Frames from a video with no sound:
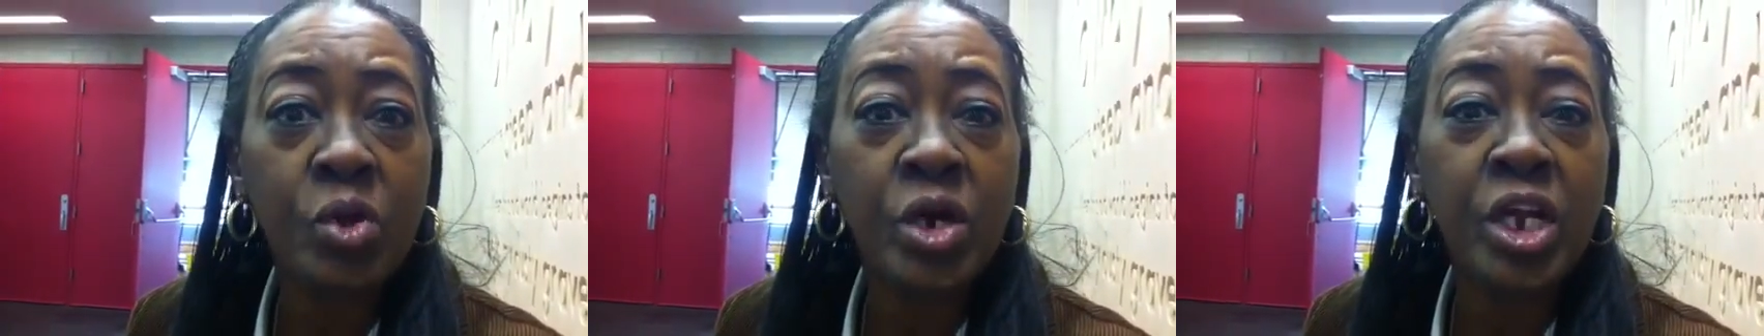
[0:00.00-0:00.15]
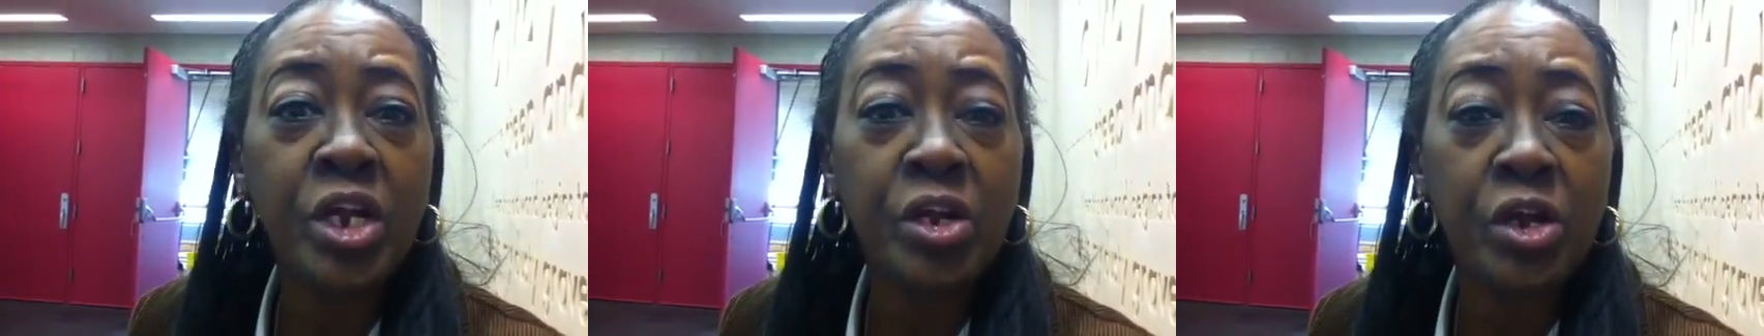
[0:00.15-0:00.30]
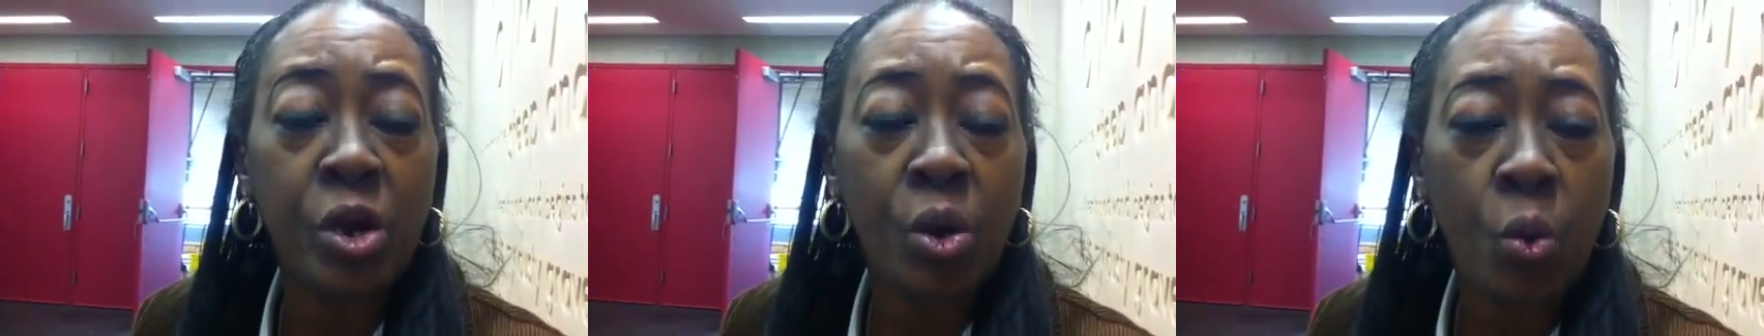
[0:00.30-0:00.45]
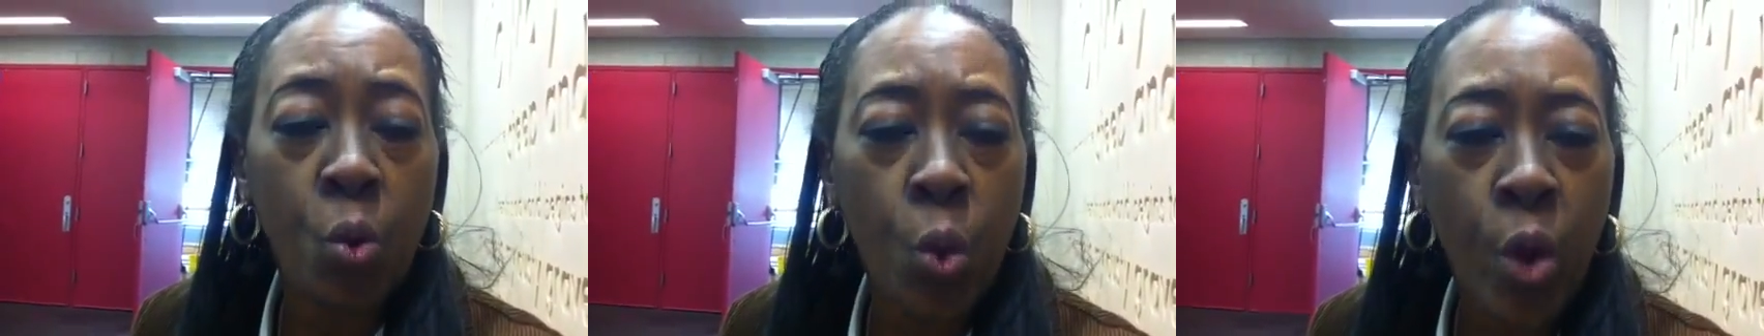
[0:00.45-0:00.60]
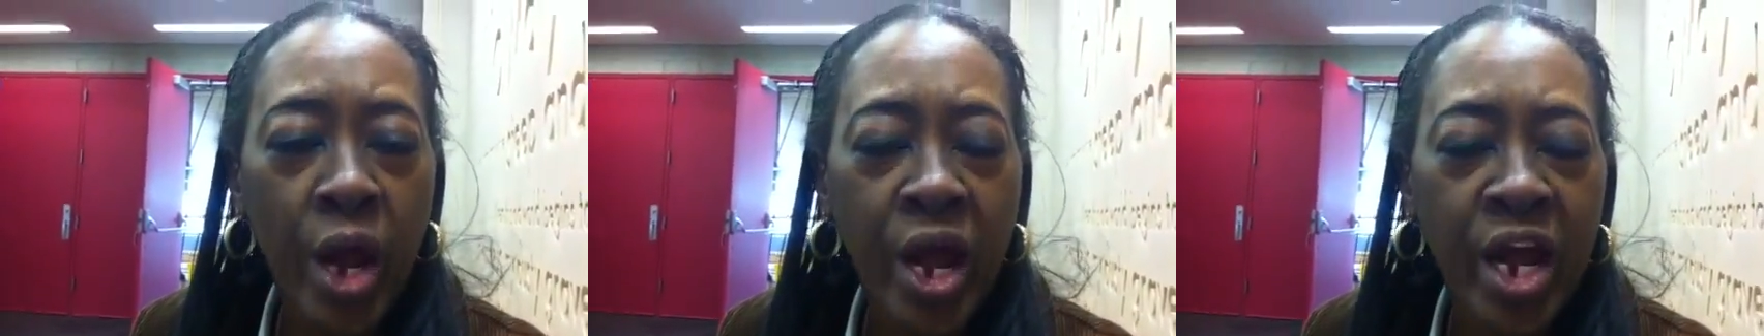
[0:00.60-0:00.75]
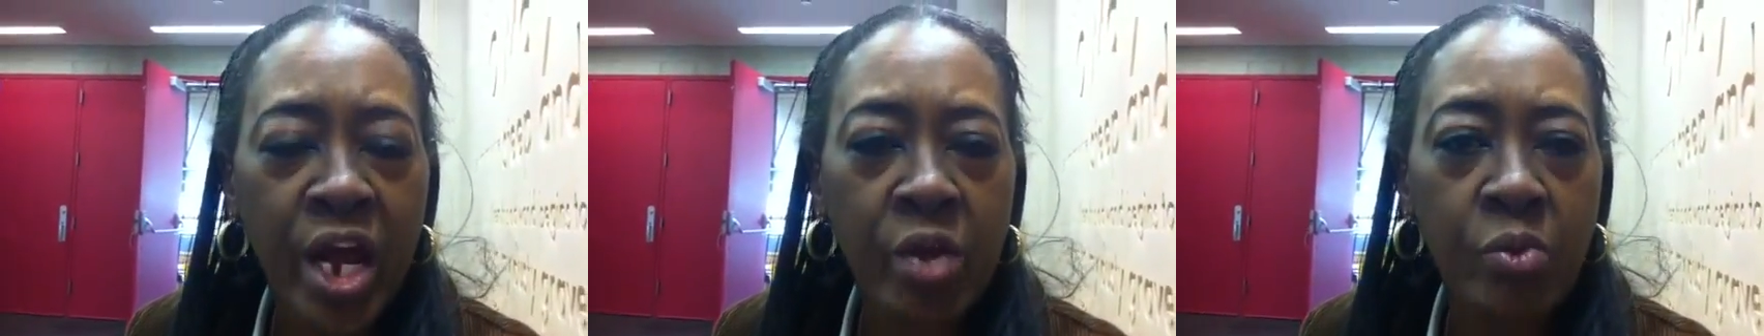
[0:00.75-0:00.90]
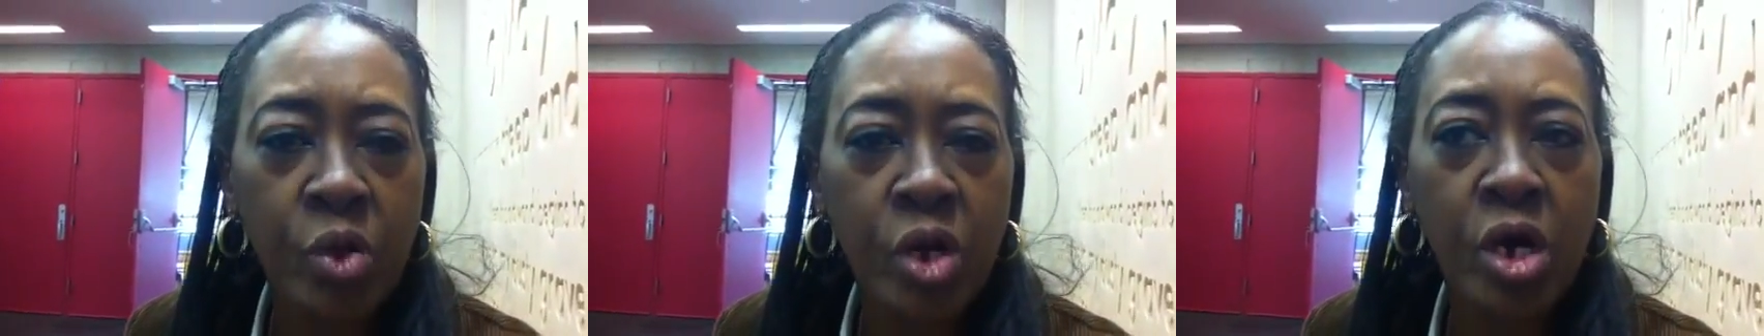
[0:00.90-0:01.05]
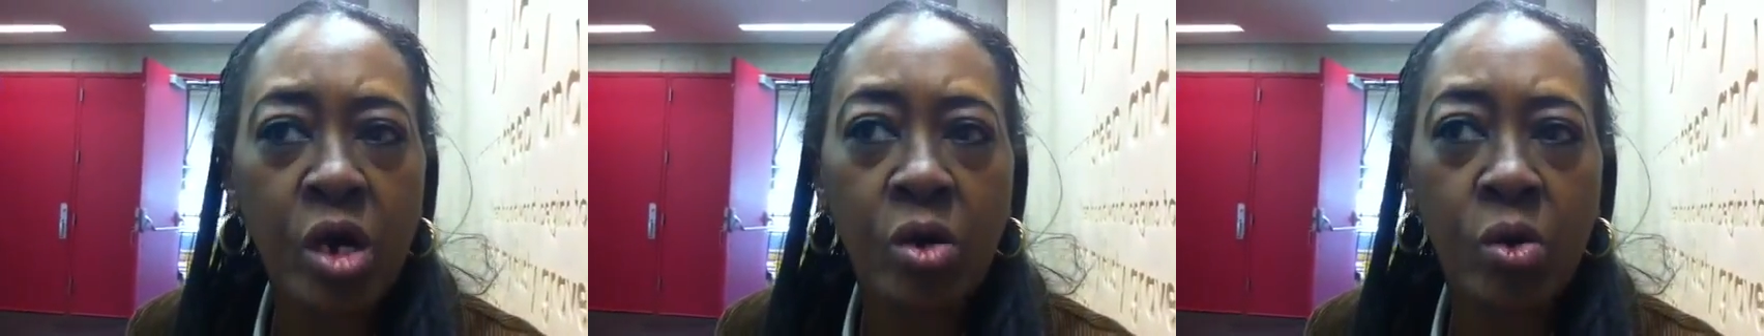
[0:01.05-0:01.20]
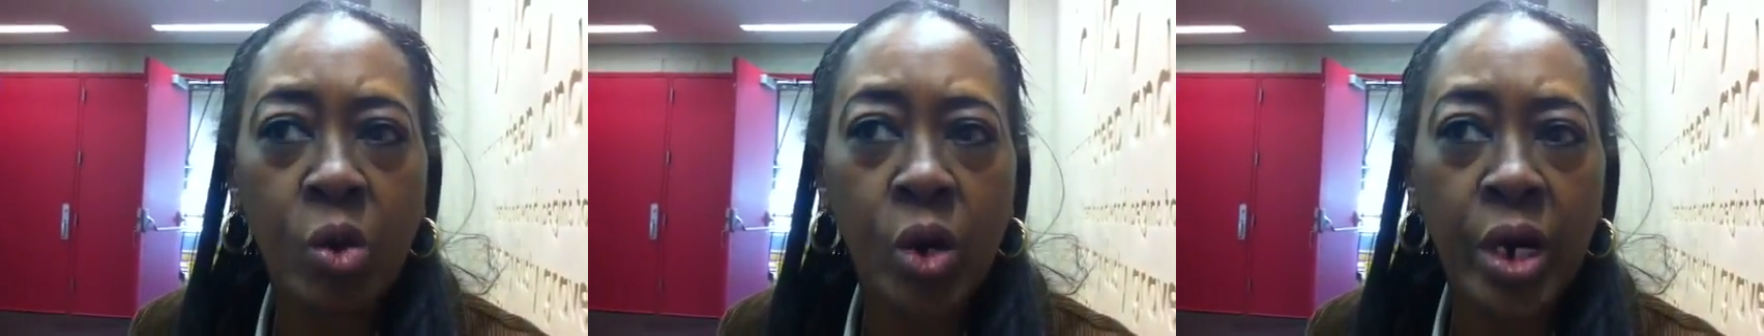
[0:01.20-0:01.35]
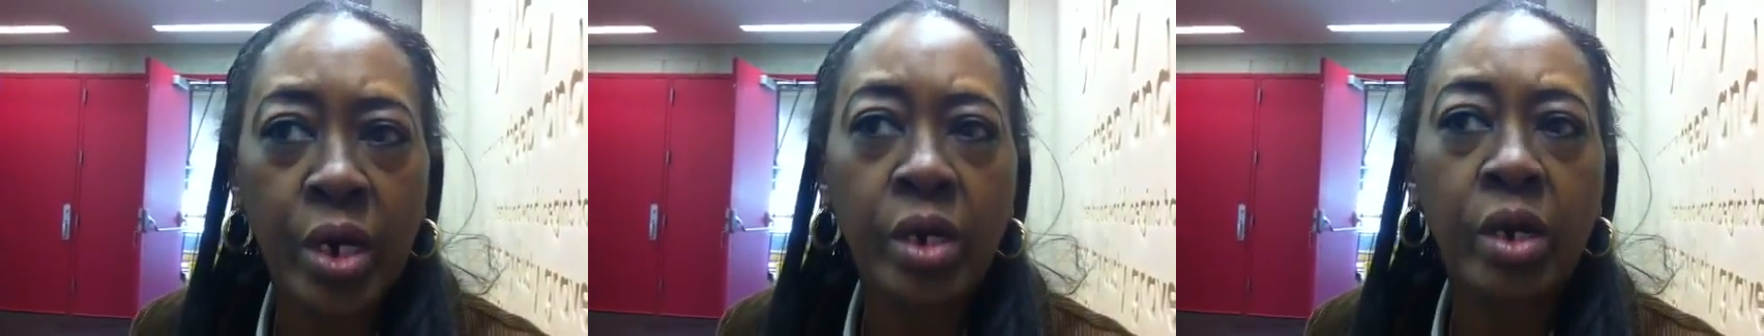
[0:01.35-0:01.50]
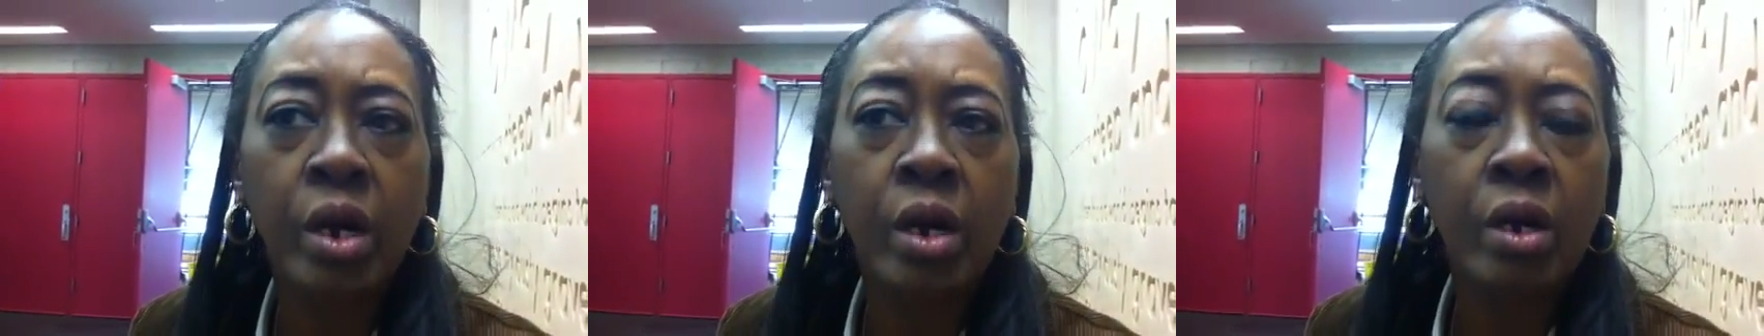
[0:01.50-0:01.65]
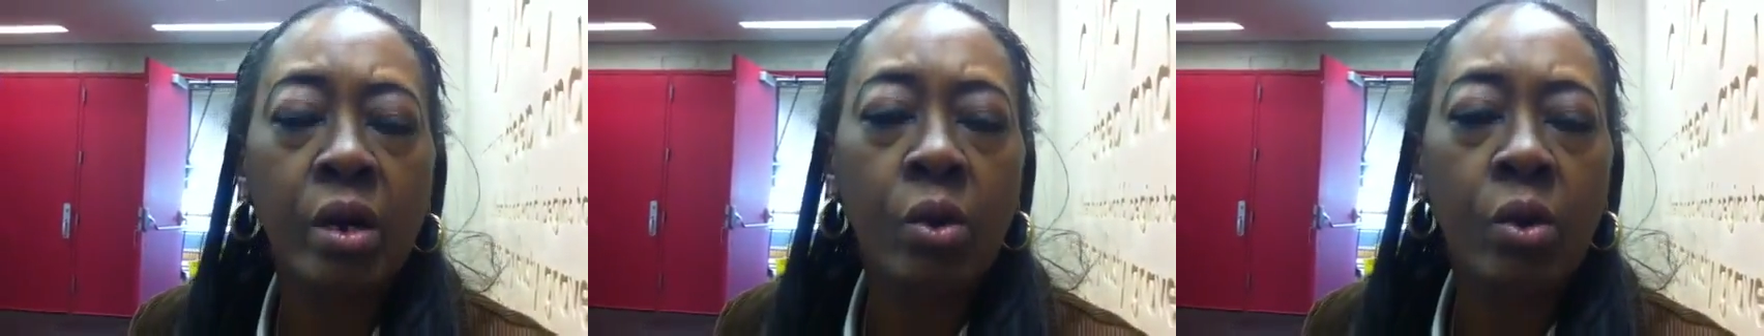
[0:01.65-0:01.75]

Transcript: want to know where he was going,